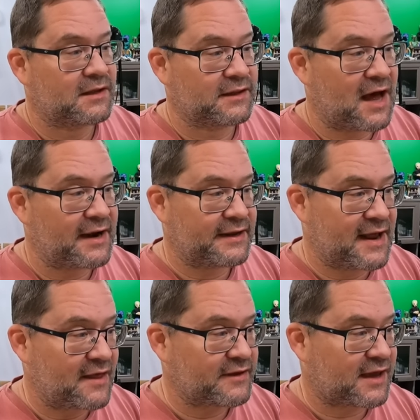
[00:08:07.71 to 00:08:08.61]
Lonnie,
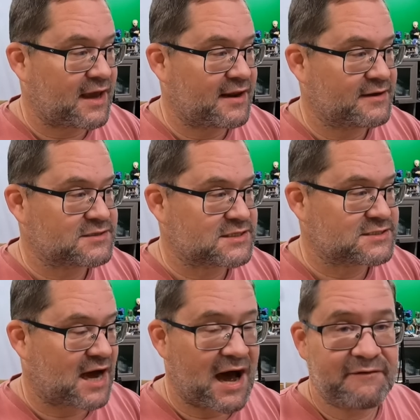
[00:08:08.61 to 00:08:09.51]
now that Candace
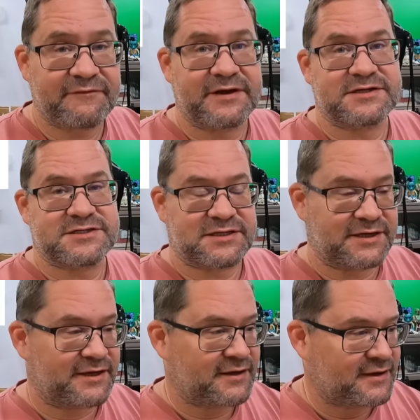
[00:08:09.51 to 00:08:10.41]
has
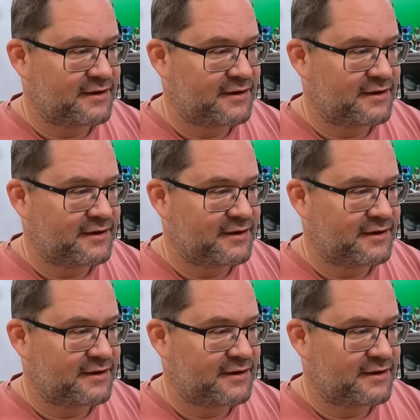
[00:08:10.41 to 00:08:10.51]
obviously